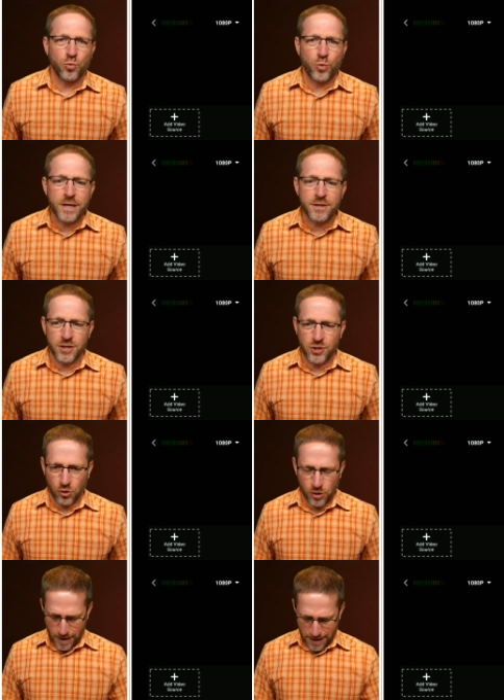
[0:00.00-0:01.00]
with the
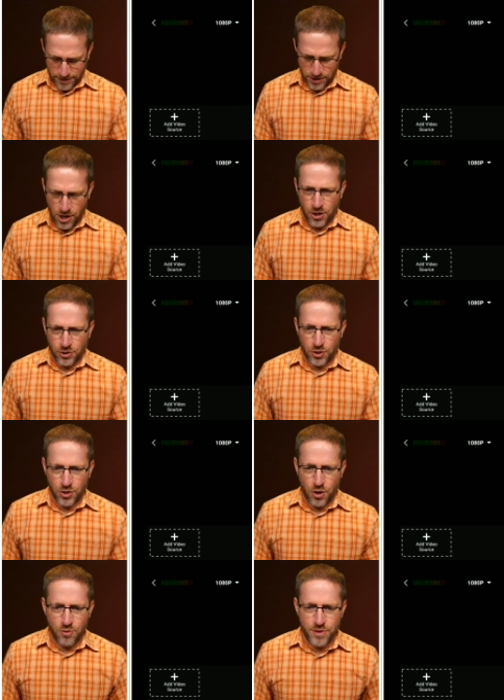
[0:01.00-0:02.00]
YOLO box, you
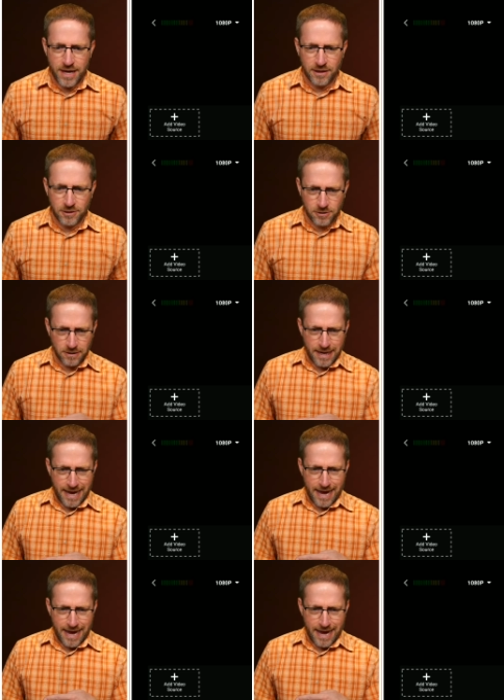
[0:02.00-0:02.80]
know that little